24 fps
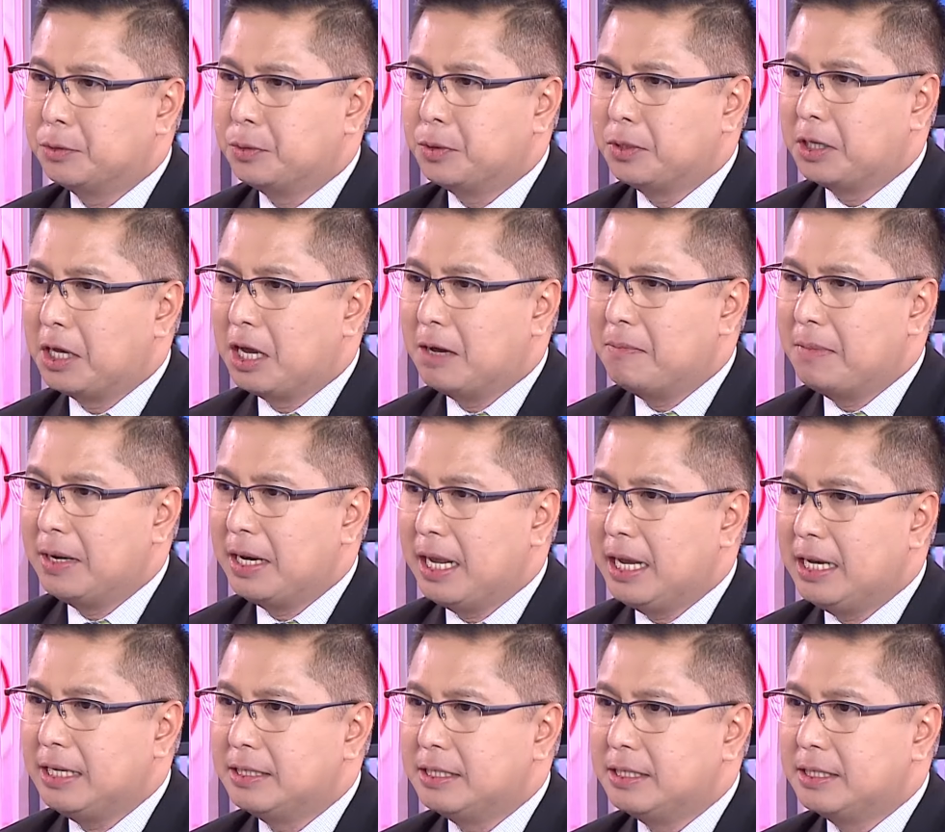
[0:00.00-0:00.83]
with government
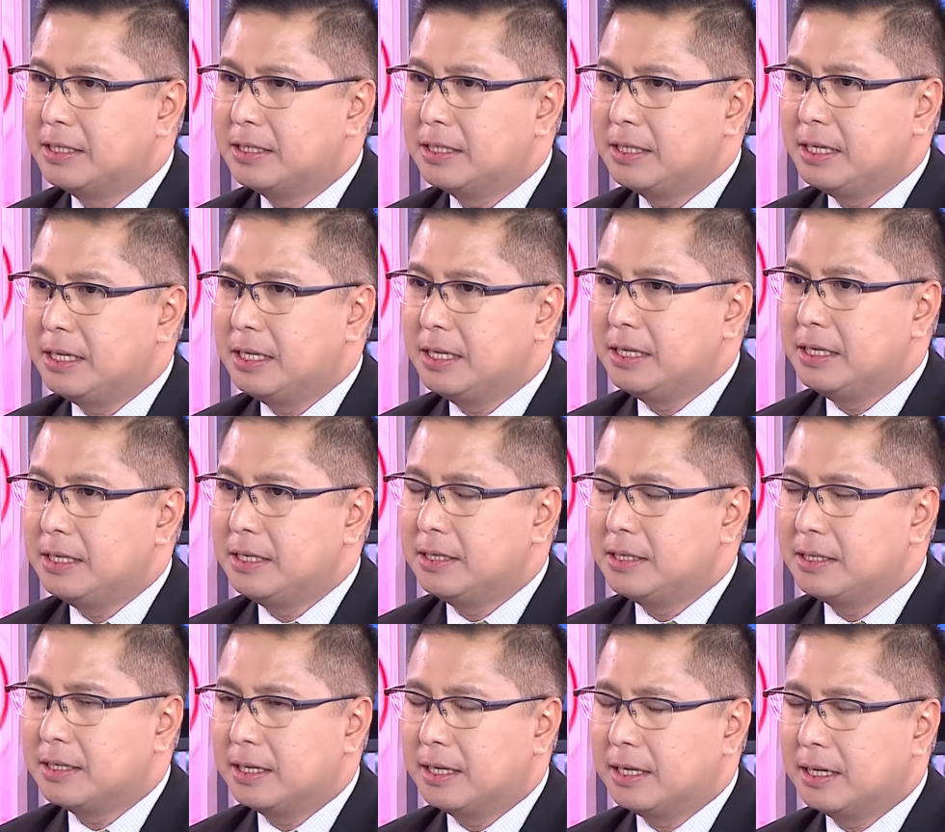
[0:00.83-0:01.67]

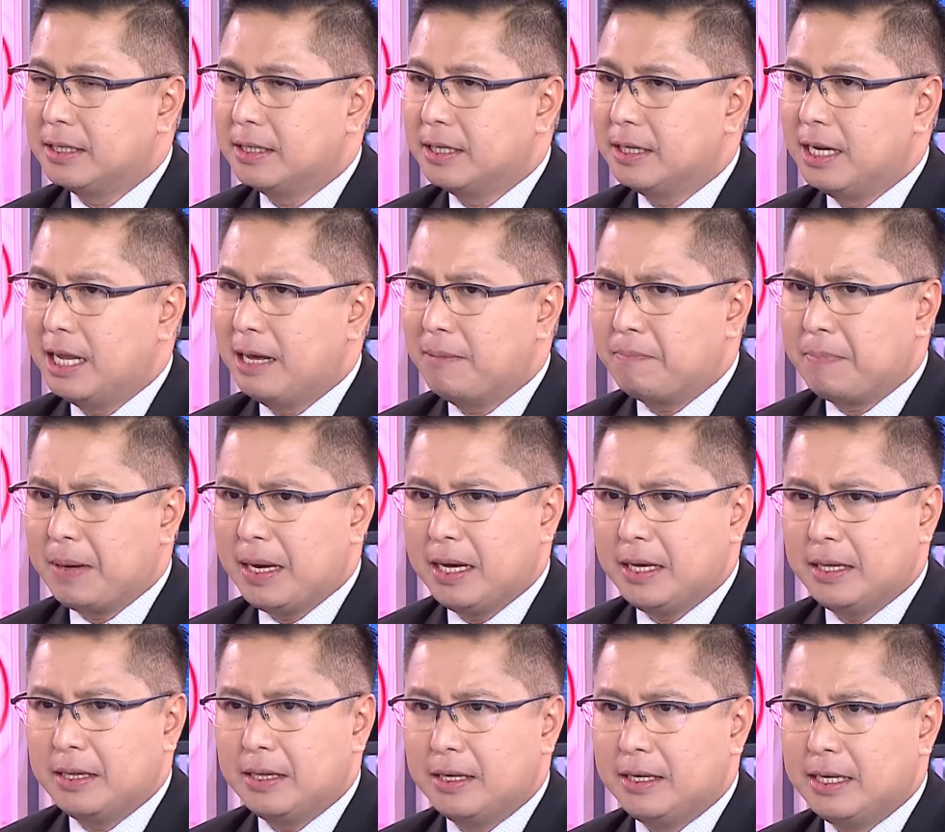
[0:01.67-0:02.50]
agencies, the
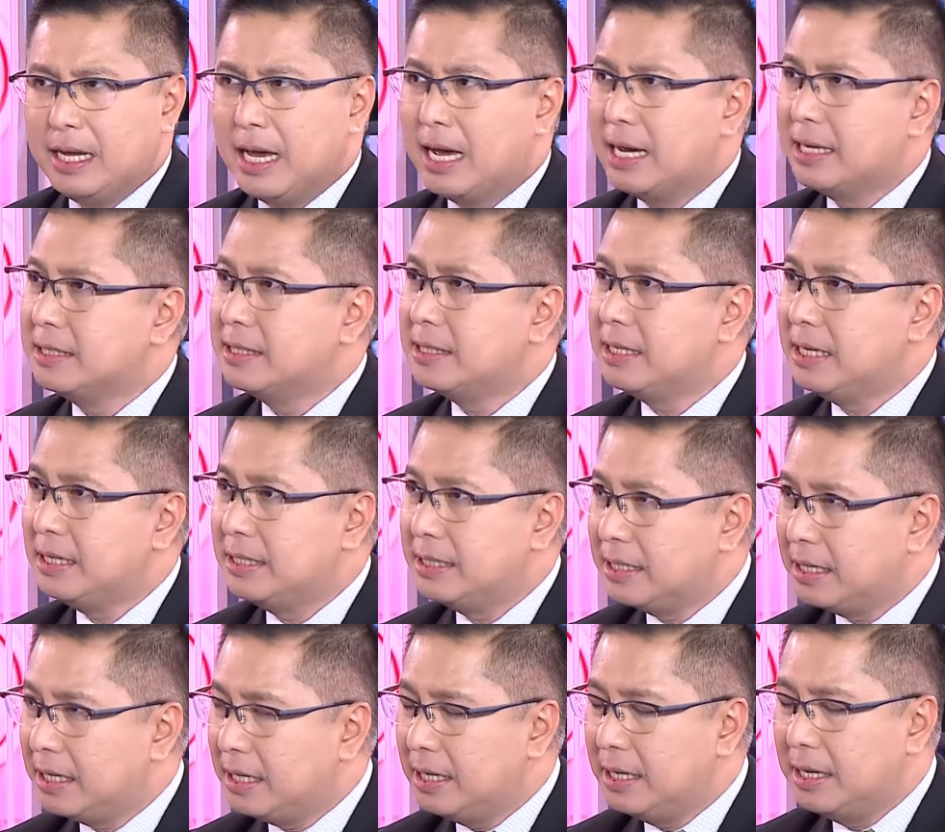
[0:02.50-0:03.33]
DepEd, the
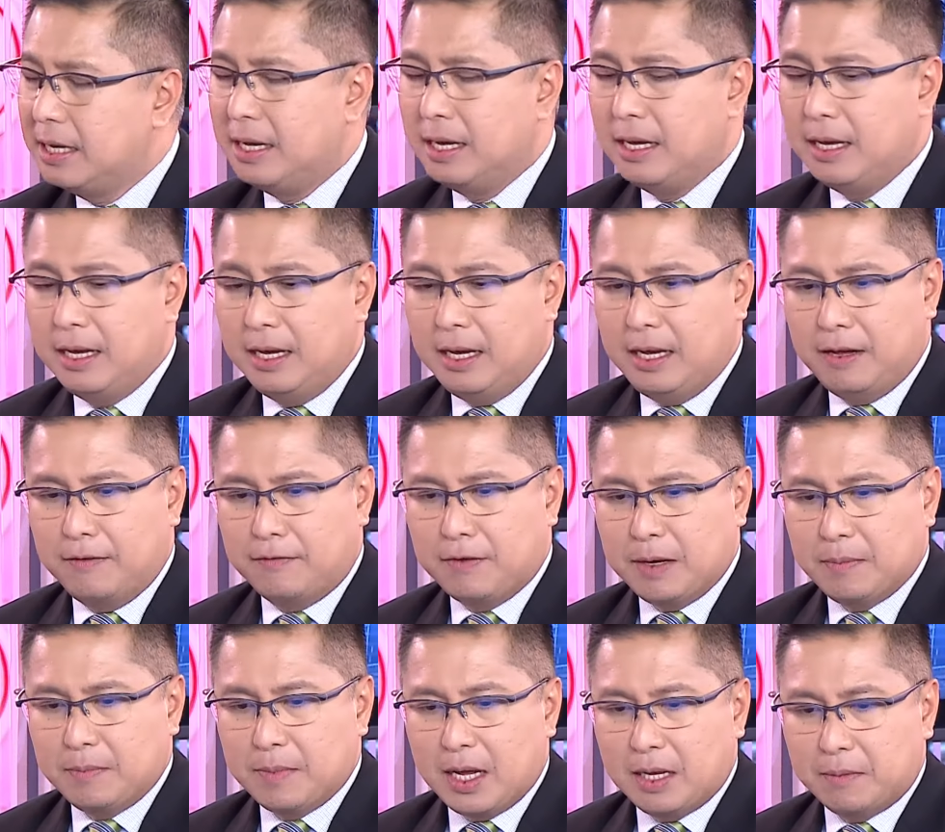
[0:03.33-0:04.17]
DICT, if
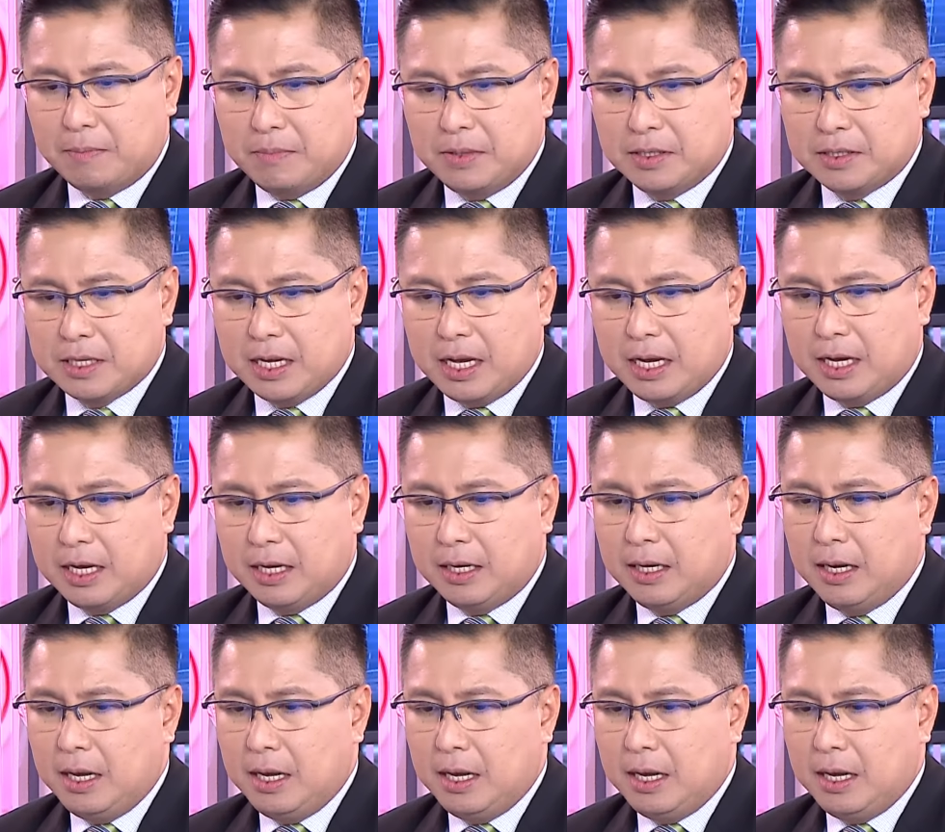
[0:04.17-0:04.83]
I'm not mistaken.